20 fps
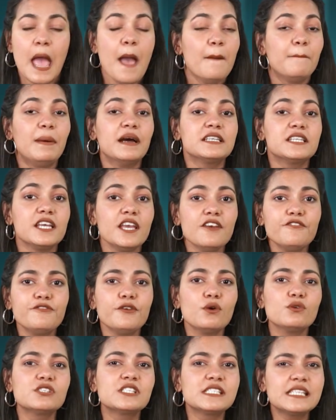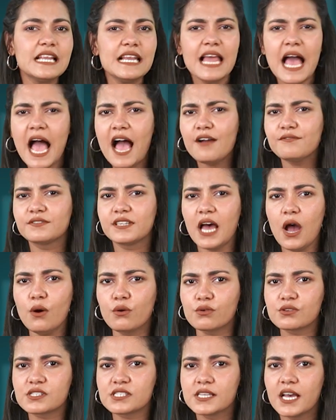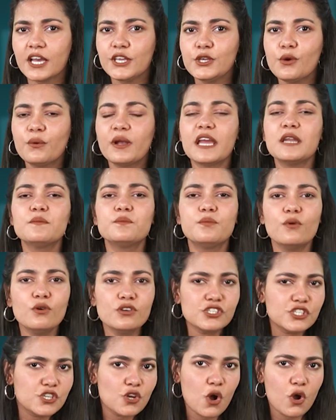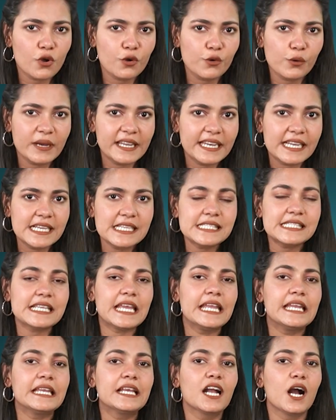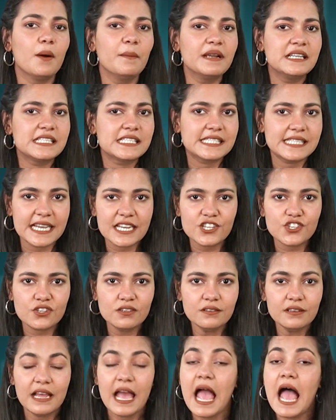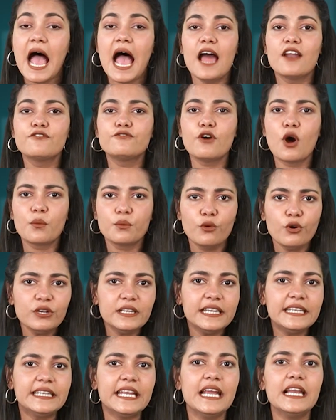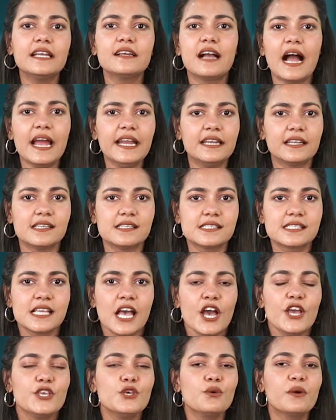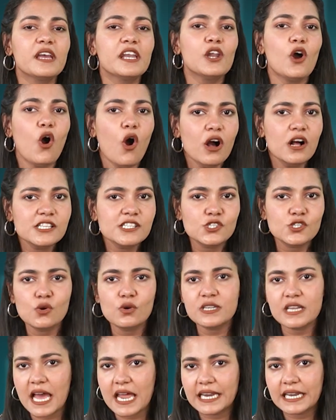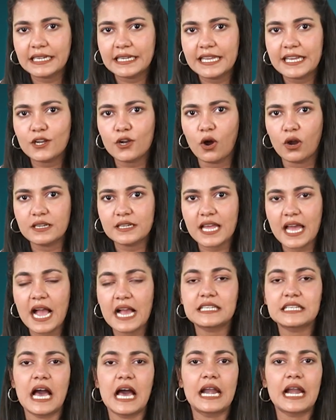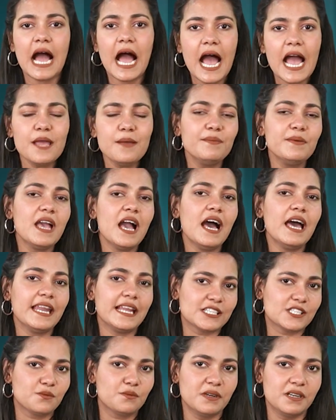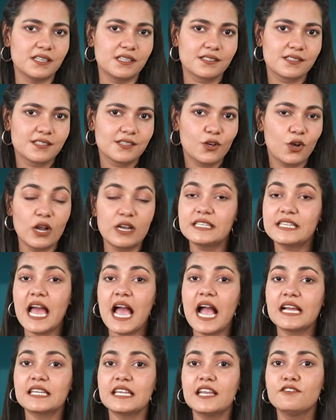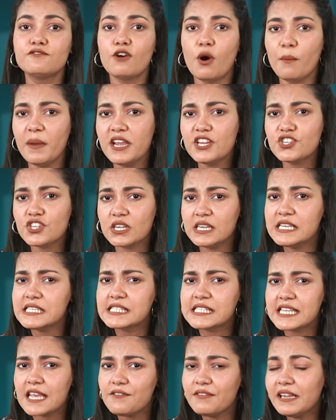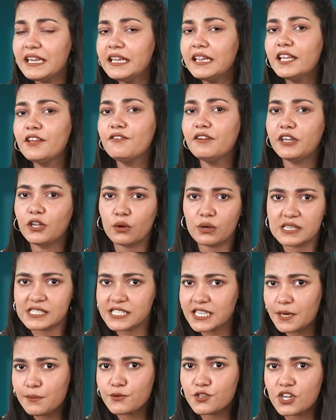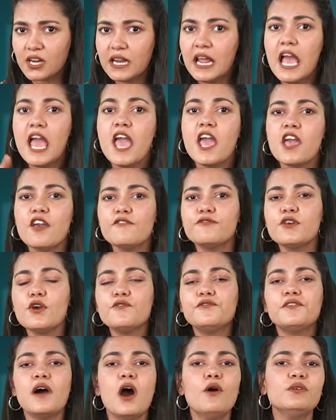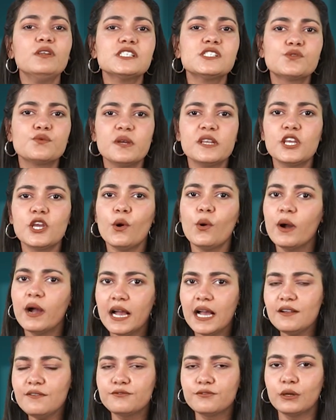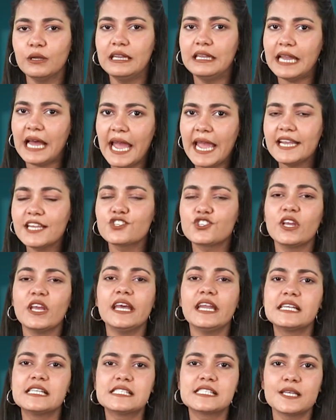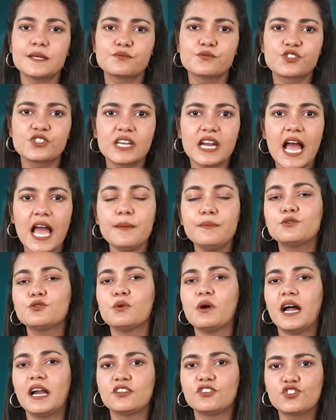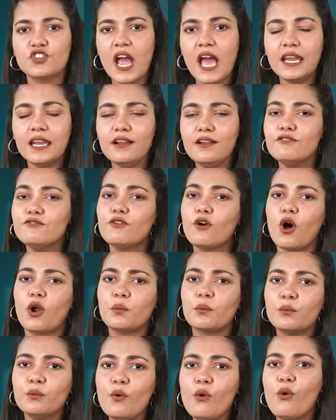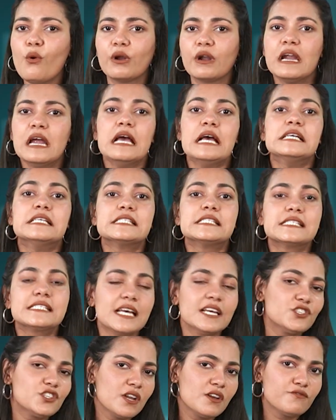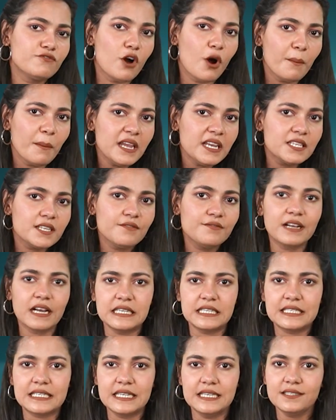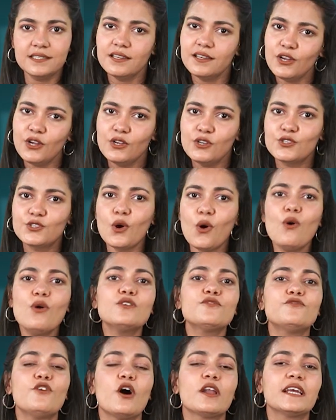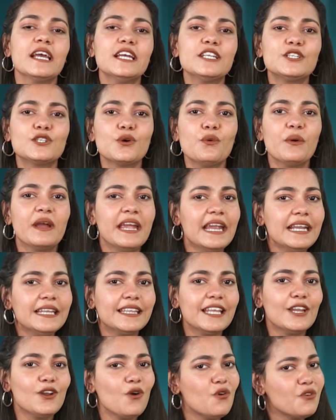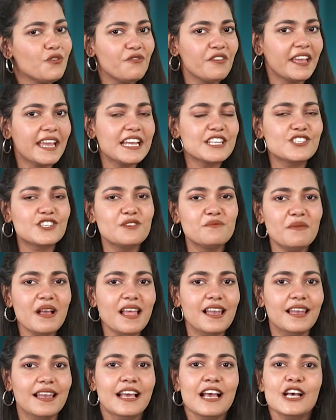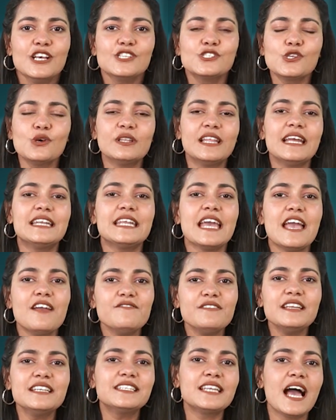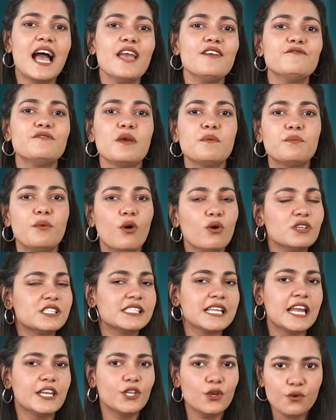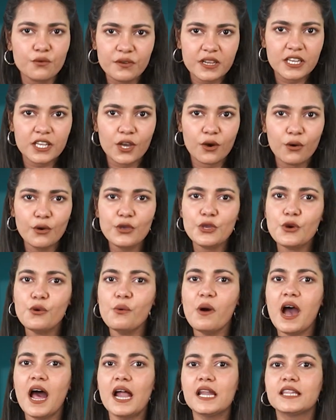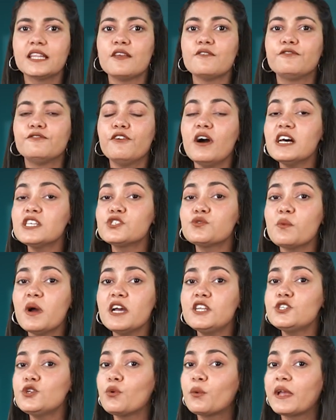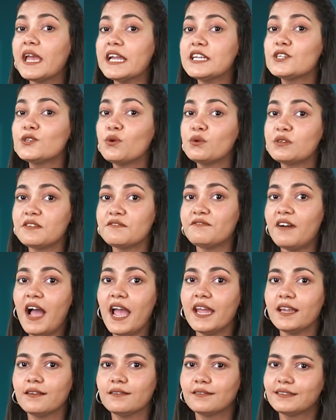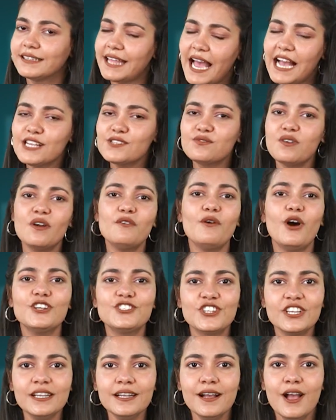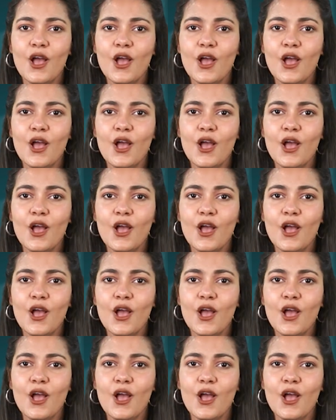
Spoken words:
But if you still have doubts, you can post your queries in comment section, and for more detailed guidance, you can also directly contact our IPR experts. Contact information is given in the video description. If you found this video helpful, like, share and subscribe to our channel for more such informative content. Don't forget to hit the notification bell so that every time we post a new video, you are the first one to get notified. Thanks for watching.